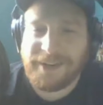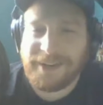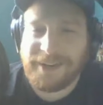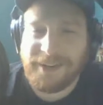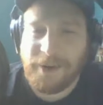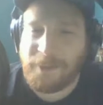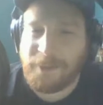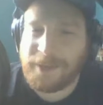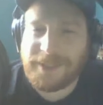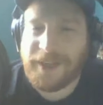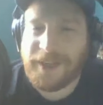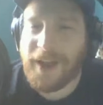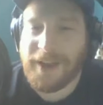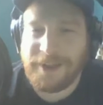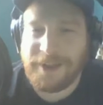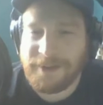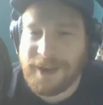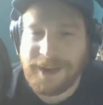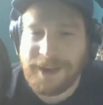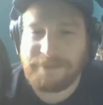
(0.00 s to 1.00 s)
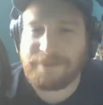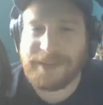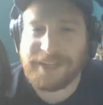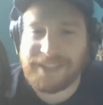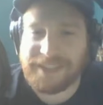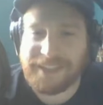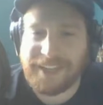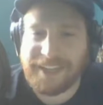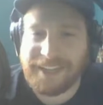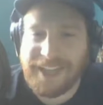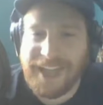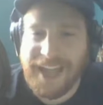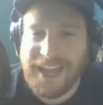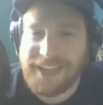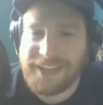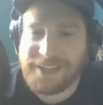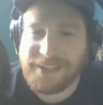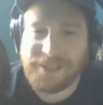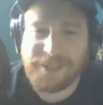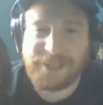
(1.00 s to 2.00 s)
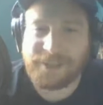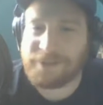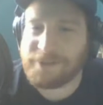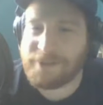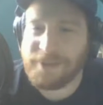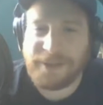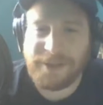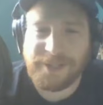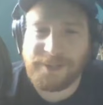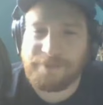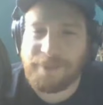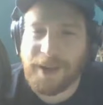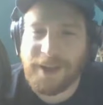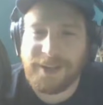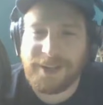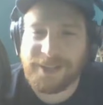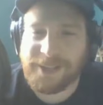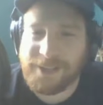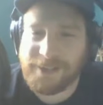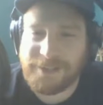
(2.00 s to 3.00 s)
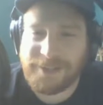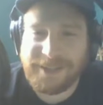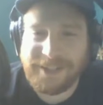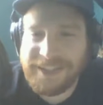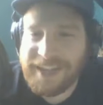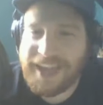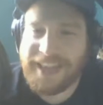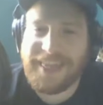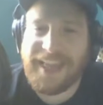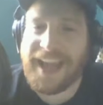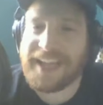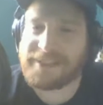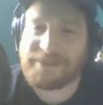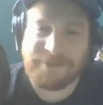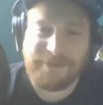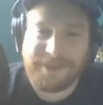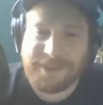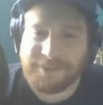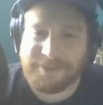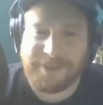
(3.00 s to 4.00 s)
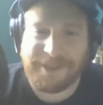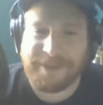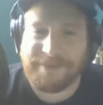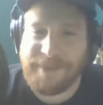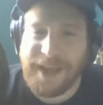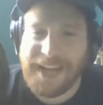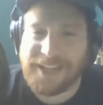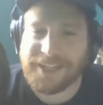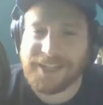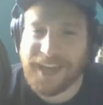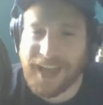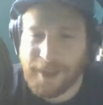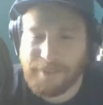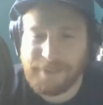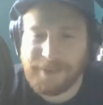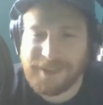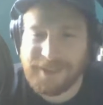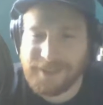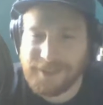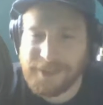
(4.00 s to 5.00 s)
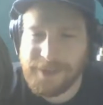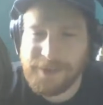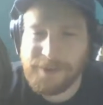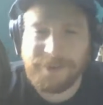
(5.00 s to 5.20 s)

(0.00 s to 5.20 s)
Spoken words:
No one taught you how to beast like that. He just threw those bungalows, and that's when the magic happens.